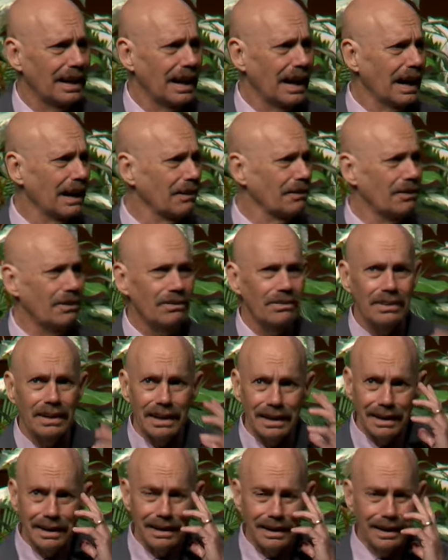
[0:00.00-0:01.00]
I don't
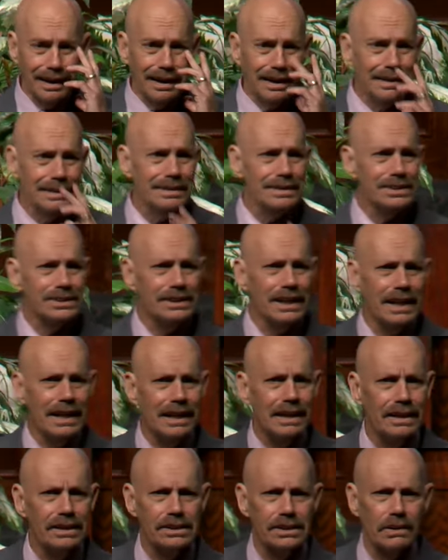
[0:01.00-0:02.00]

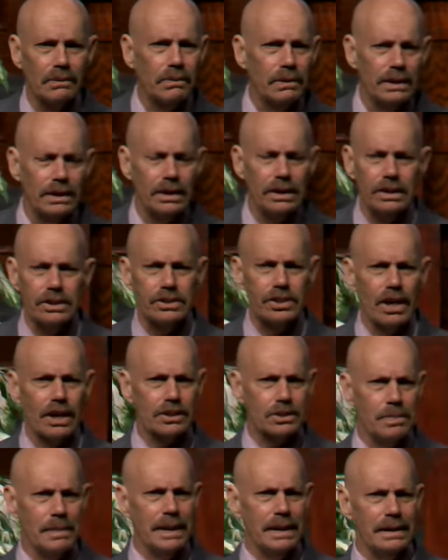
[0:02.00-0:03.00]
understand. He said, well, do you
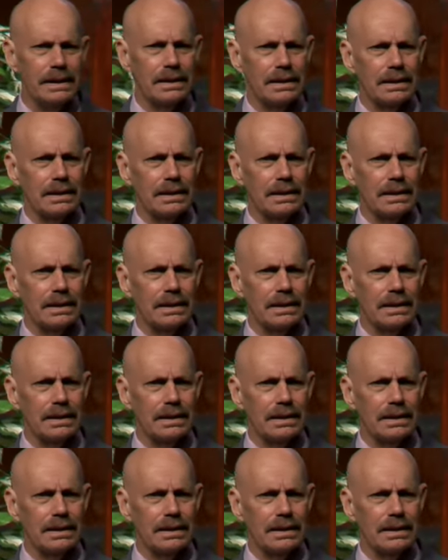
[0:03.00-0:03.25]
trust me?